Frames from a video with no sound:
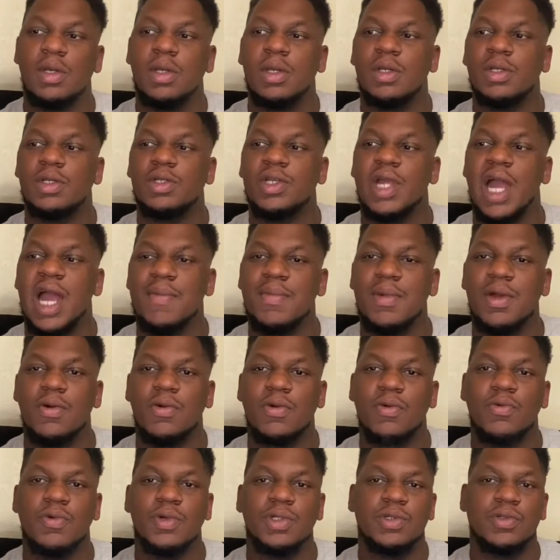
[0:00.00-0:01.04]
Chadwick
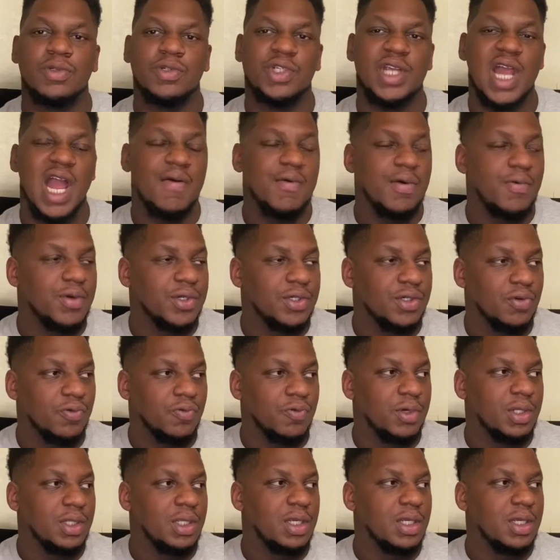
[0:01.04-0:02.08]
was a
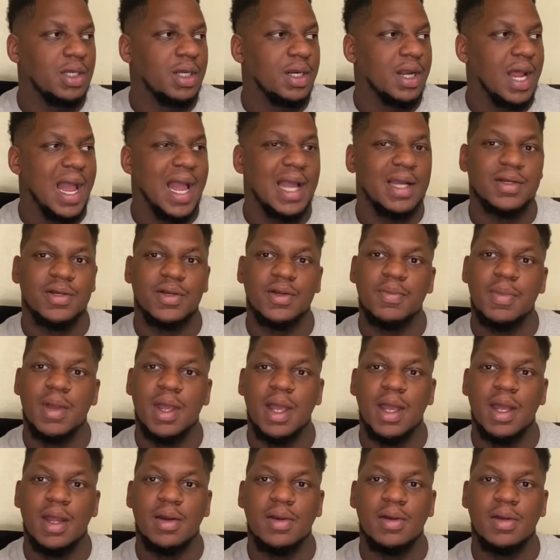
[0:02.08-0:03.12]
really good actor,
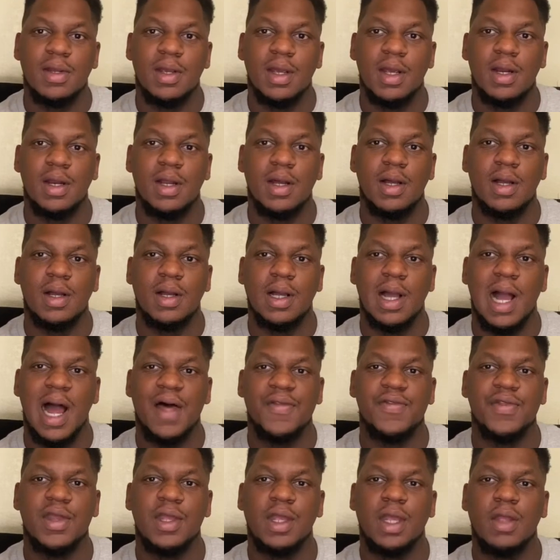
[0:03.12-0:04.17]
man. And I
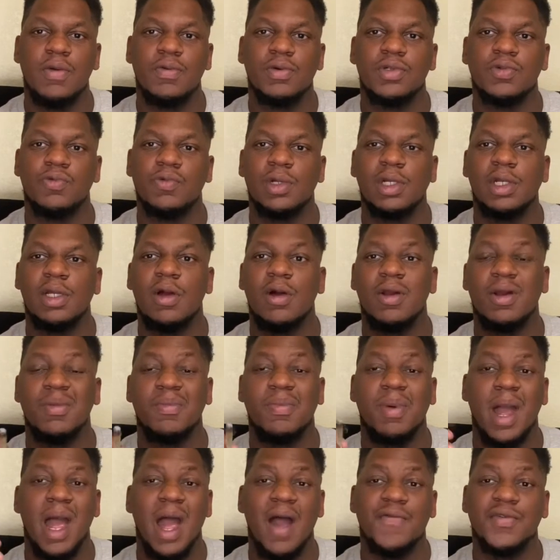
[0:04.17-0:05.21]
think he was really on the
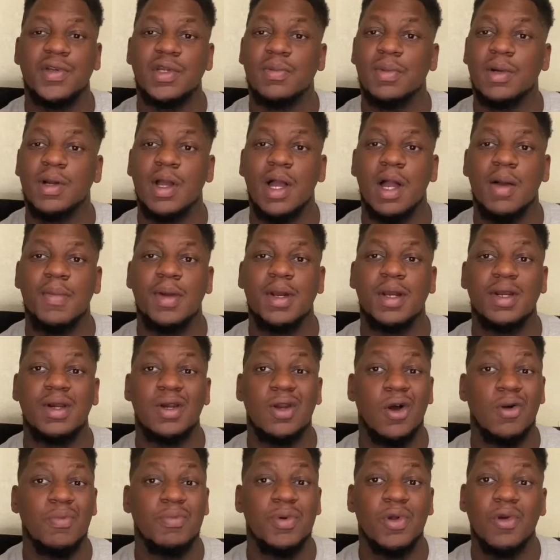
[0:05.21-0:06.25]
path to becoming a
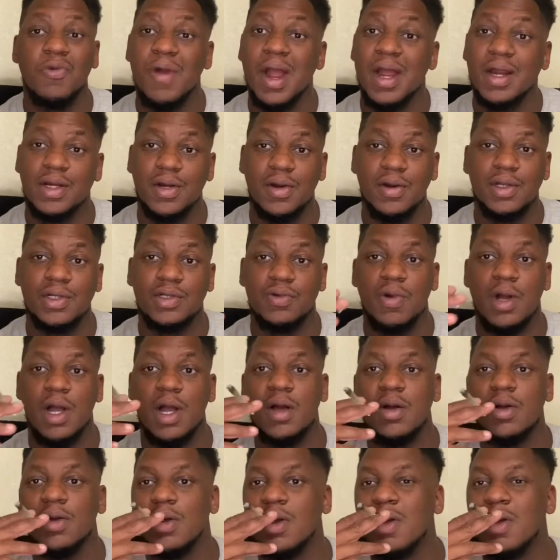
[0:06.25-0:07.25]
dope director as well.